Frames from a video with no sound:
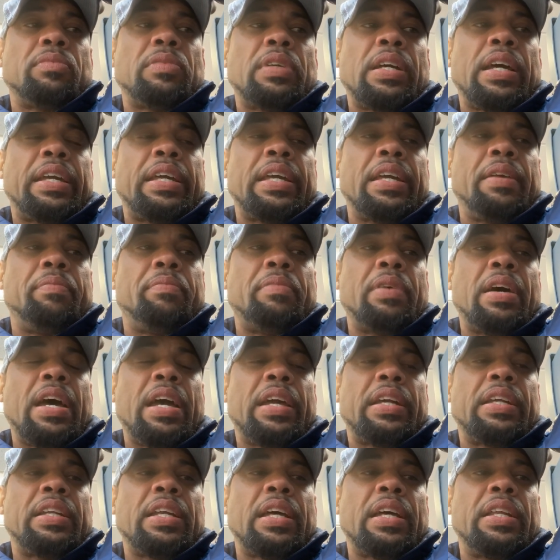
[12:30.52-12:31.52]
I came
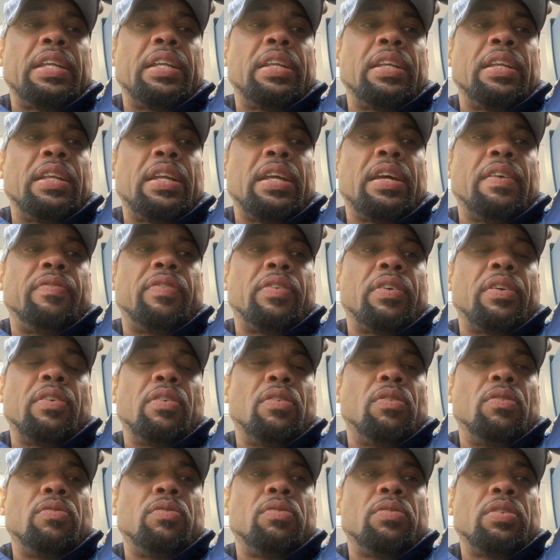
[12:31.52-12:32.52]
back and I didn't ever
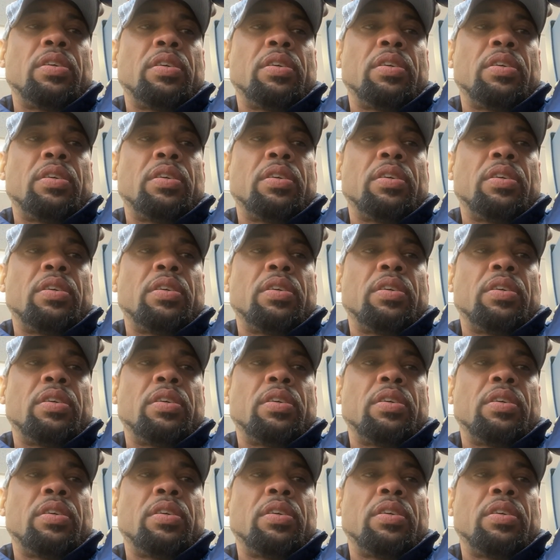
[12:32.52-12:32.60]
go